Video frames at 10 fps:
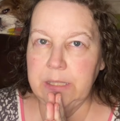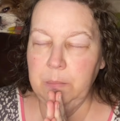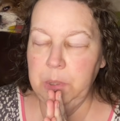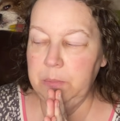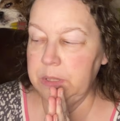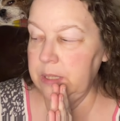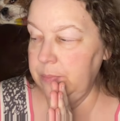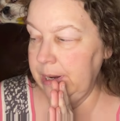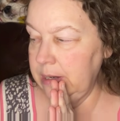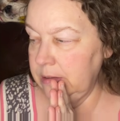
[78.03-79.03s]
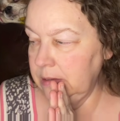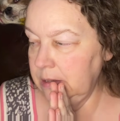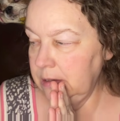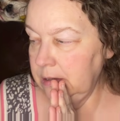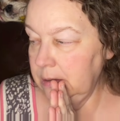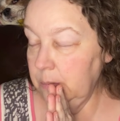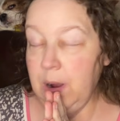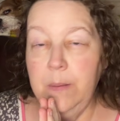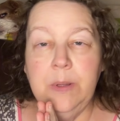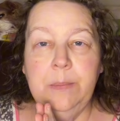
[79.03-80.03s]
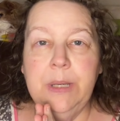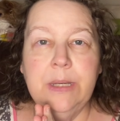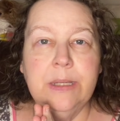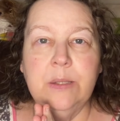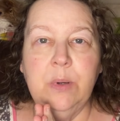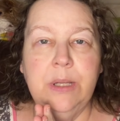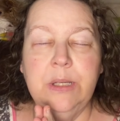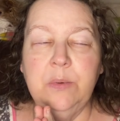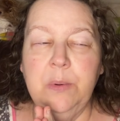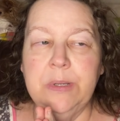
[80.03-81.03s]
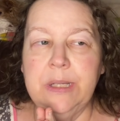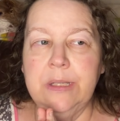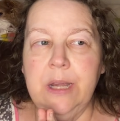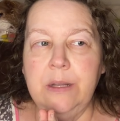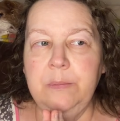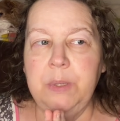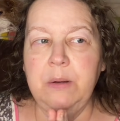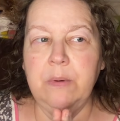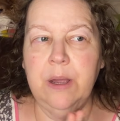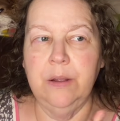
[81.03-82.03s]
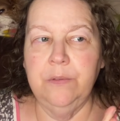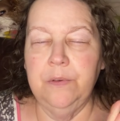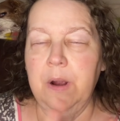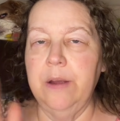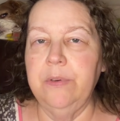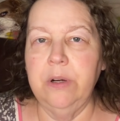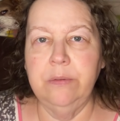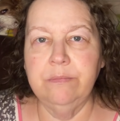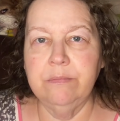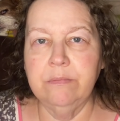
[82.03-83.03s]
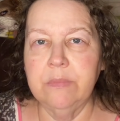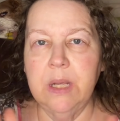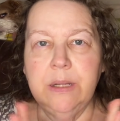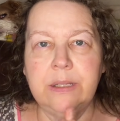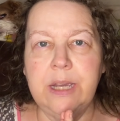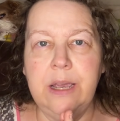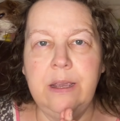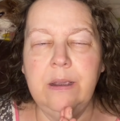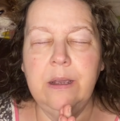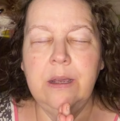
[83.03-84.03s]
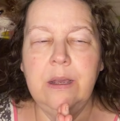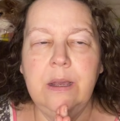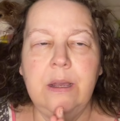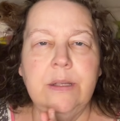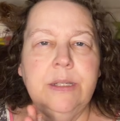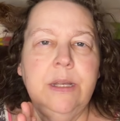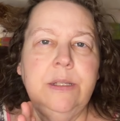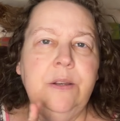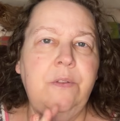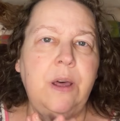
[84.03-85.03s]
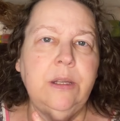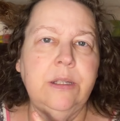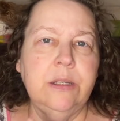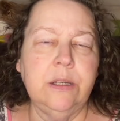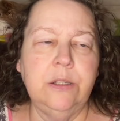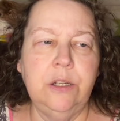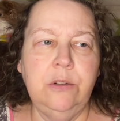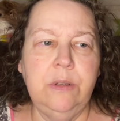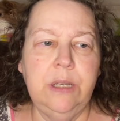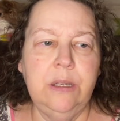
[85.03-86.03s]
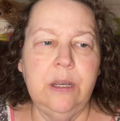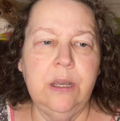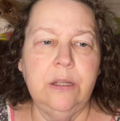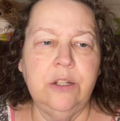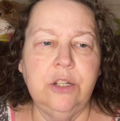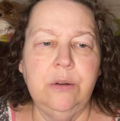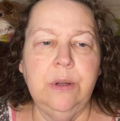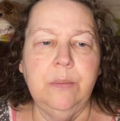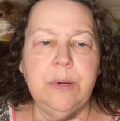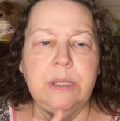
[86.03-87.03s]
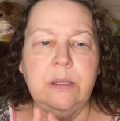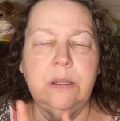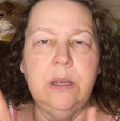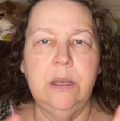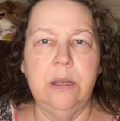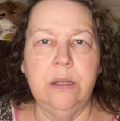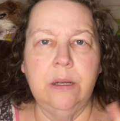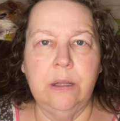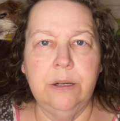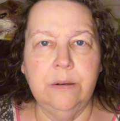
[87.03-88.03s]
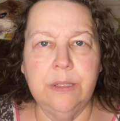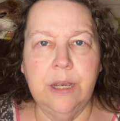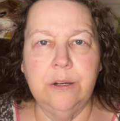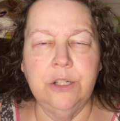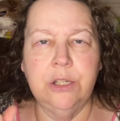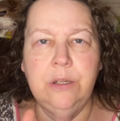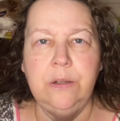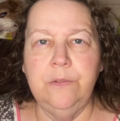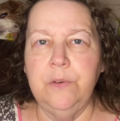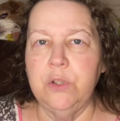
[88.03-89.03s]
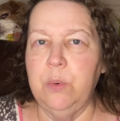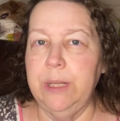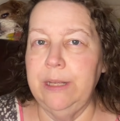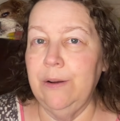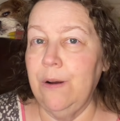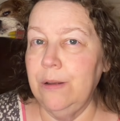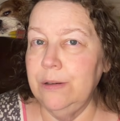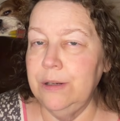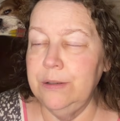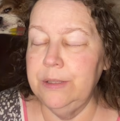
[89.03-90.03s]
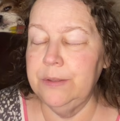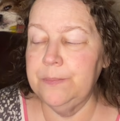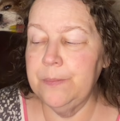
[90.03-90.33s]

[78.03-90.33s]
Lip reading: some people did bite. Probably because it's one of these warmers that's kind of been around forever and a day. And Scentsy finally discontinued it, and it showed up recently in the clearance section for $20.